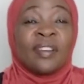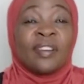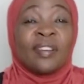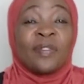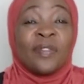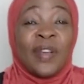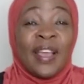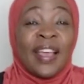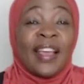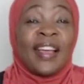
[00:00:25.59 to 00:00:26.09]

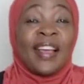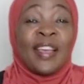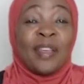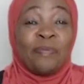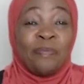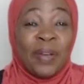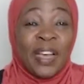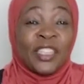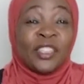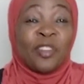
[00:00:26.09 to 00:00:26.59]
where a
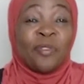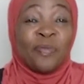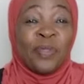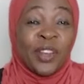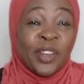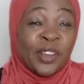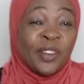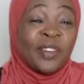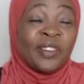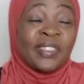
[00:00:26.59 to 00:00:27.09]
person
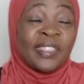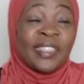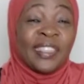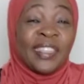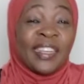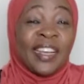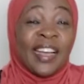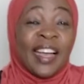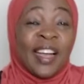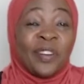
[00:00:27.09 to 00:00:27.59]
belongs
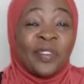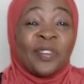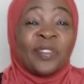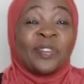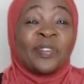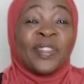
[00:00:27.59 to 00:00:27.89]
according